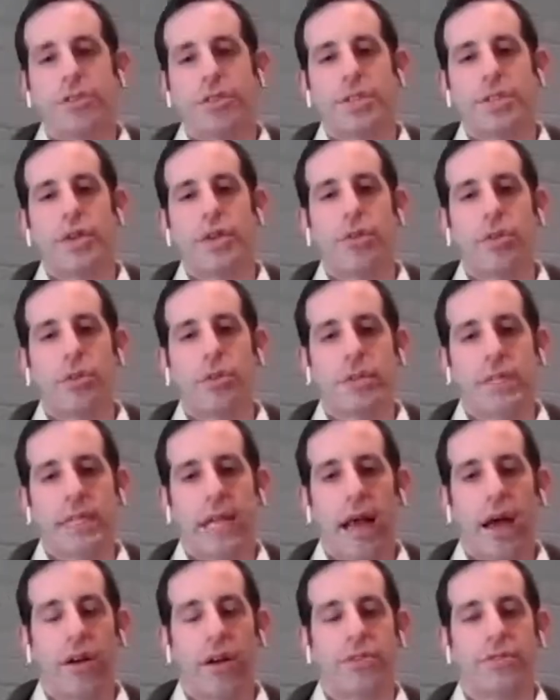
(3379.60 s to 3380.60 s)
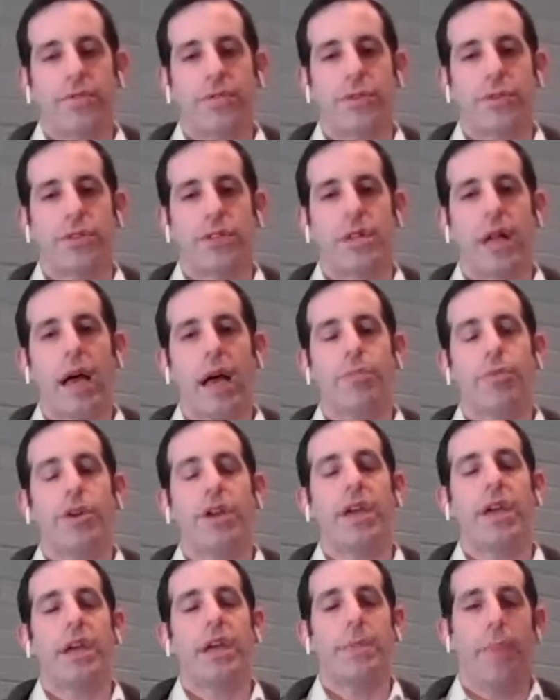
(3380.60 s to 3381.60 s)
just to close it out for tonight,
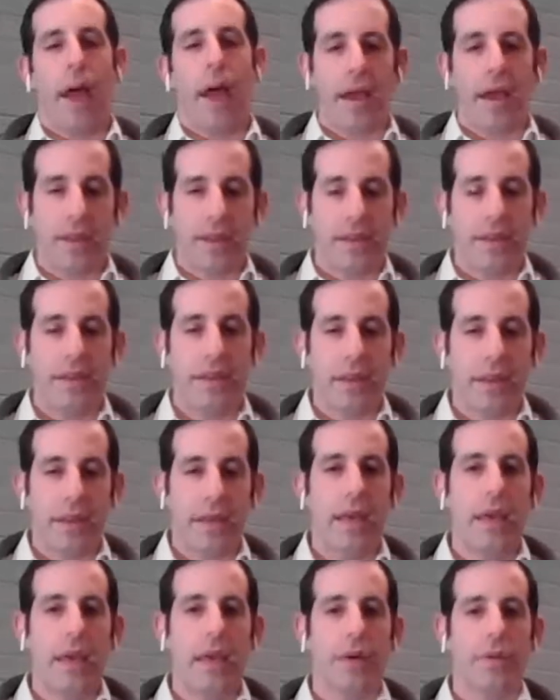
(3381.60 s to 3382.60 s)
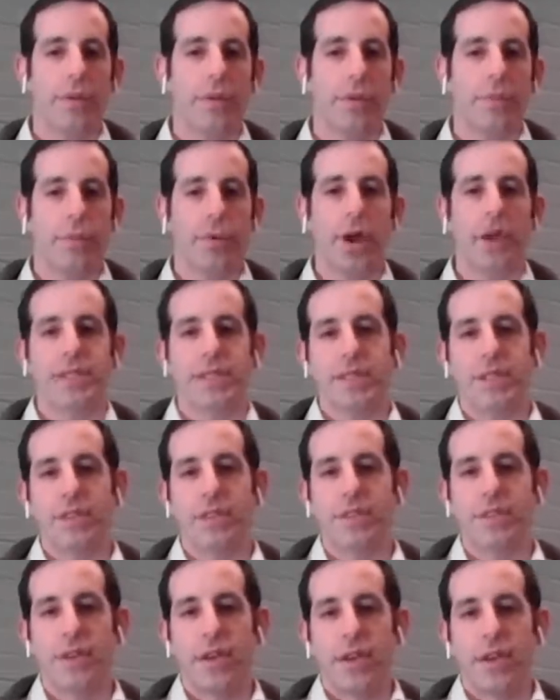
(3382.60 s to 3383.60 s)
bringing it back here in the
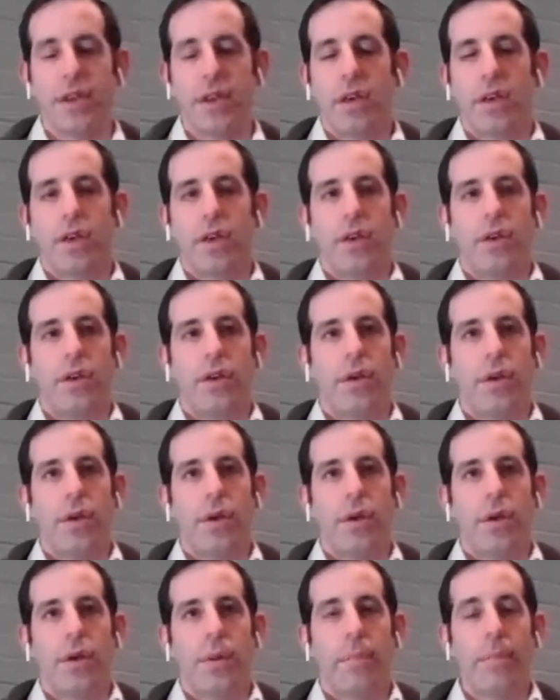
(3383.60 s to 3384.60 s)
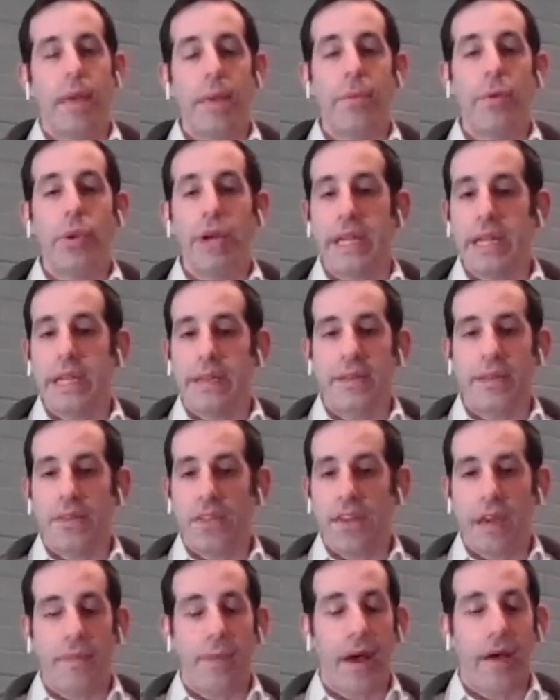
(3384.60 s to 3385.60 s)
present, maybe we need to
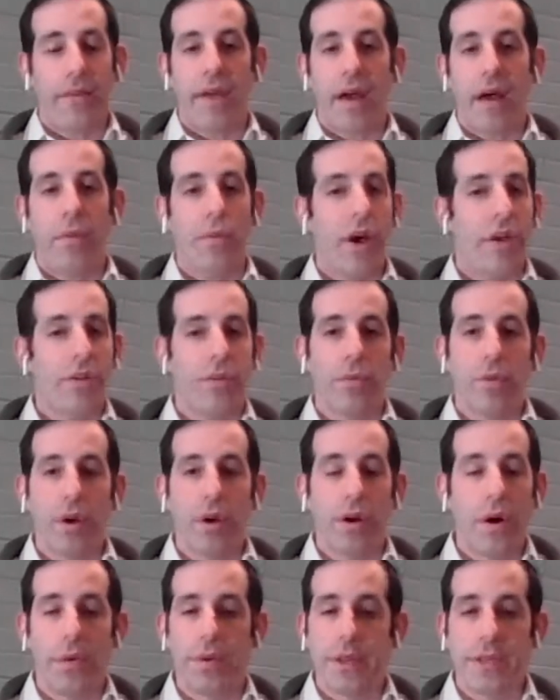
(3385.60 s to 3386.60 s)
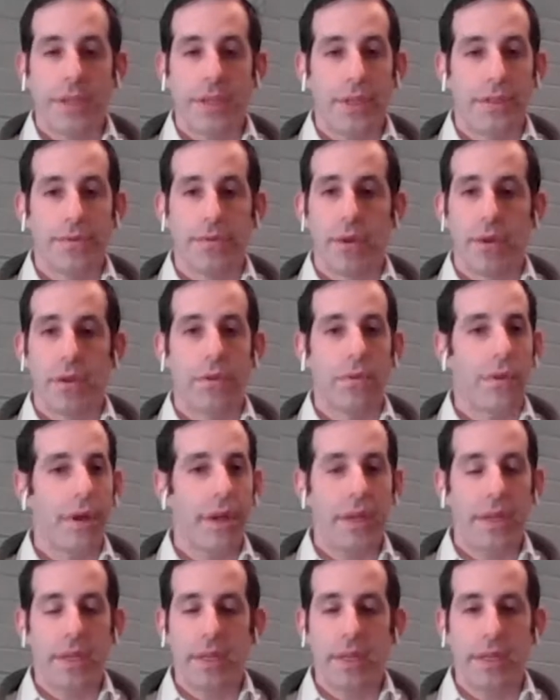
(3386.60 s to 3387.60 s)
think about that whether we're going to Israel or we're
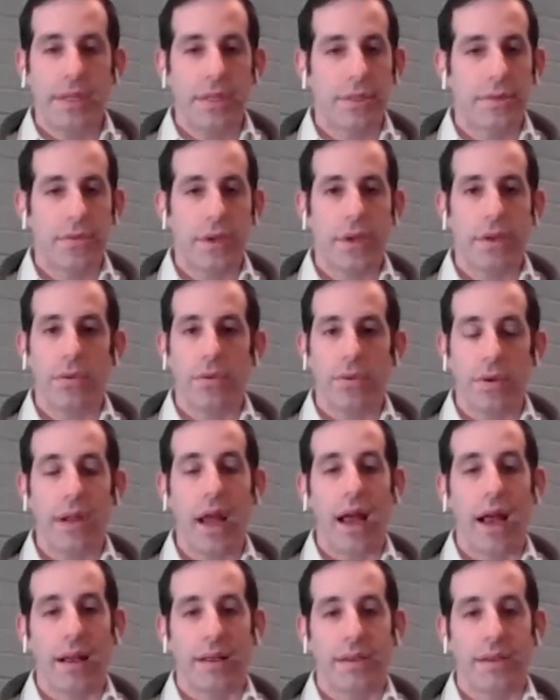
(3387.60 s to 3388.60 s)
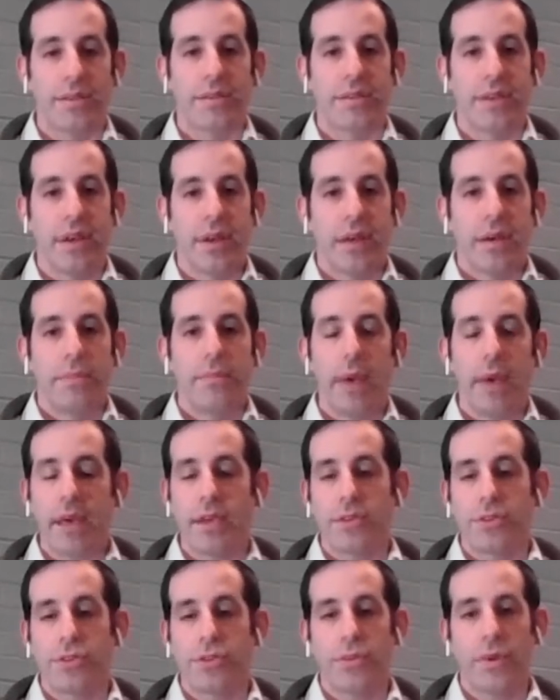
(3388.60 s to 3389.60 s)
in Israel or not,
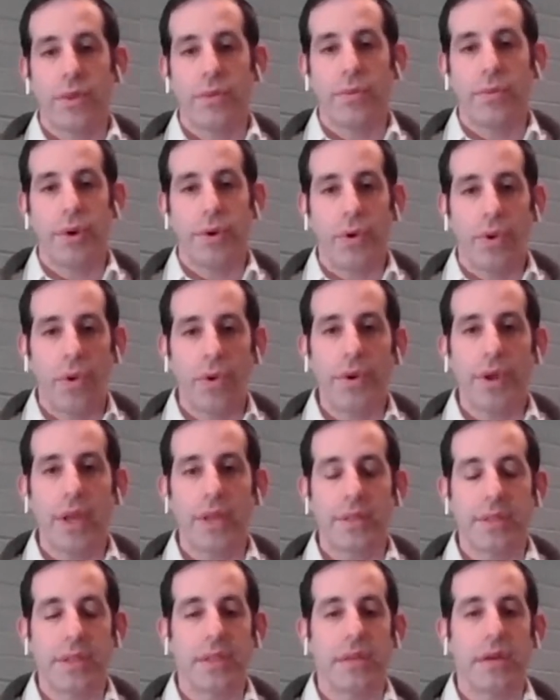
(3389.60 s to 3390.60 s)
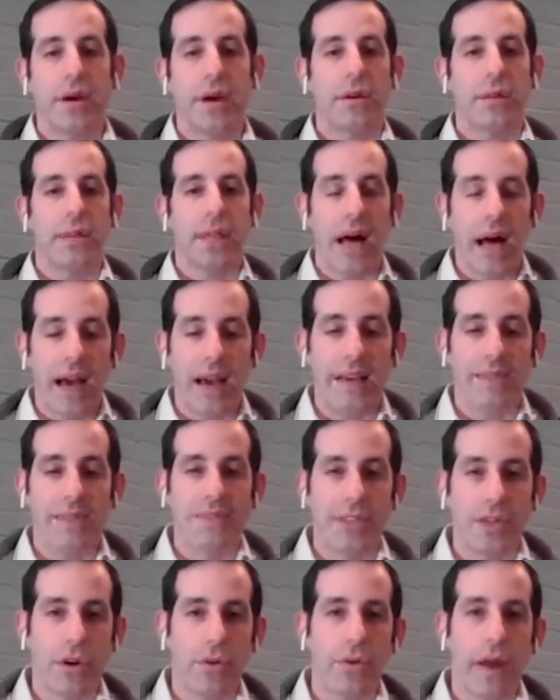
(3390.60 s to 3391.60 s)
making sure that we're orienting our
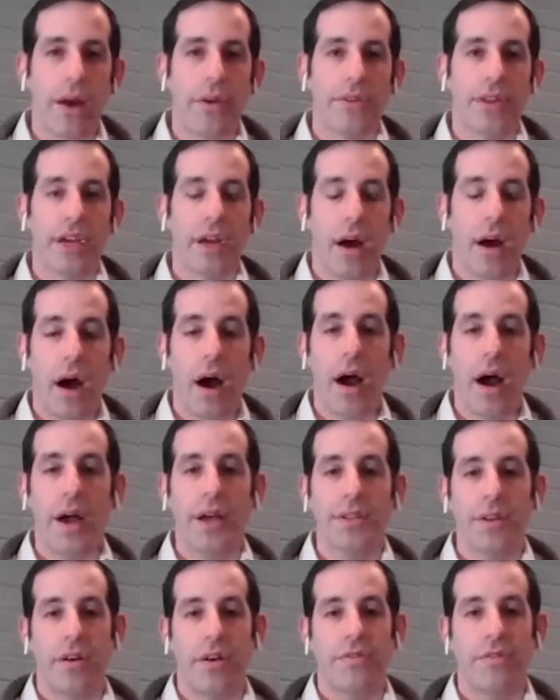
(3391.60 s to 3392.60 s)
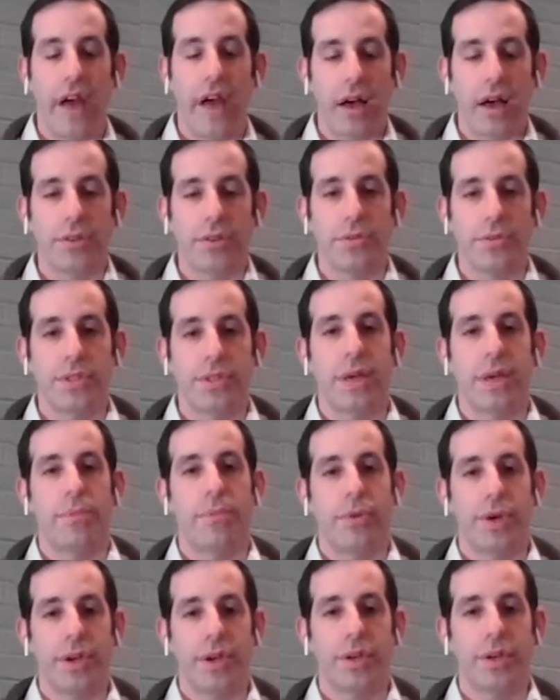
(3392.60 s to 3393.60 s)
lives around the kind of values that
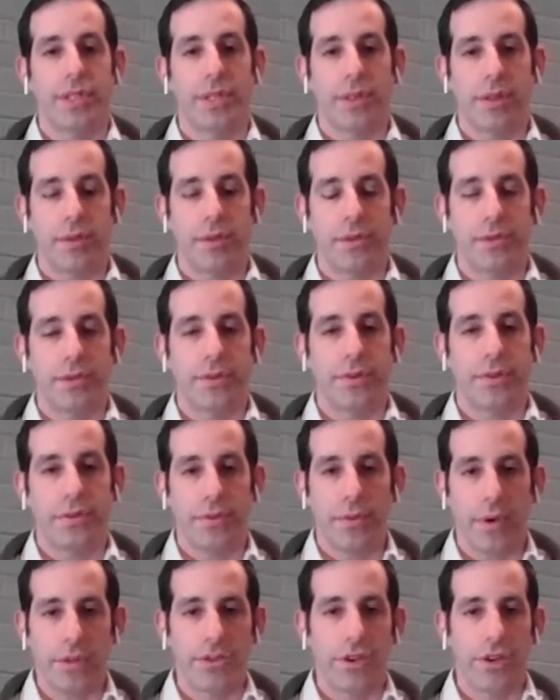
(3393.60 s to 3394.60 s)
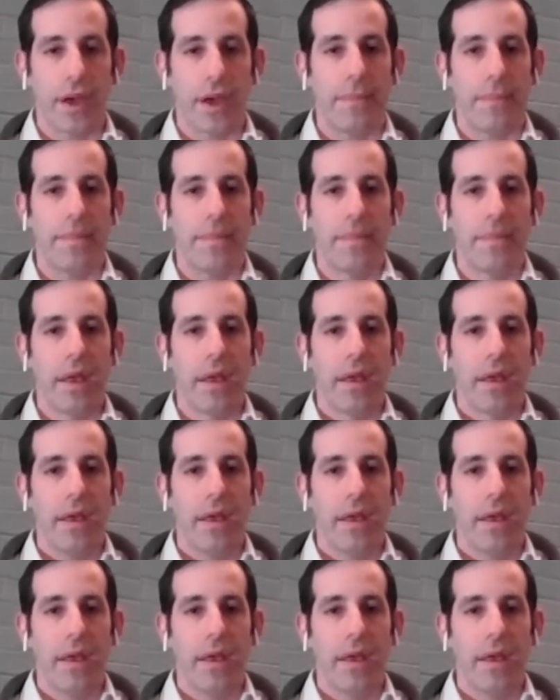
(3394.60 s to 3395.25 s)
bring us closer to Hashem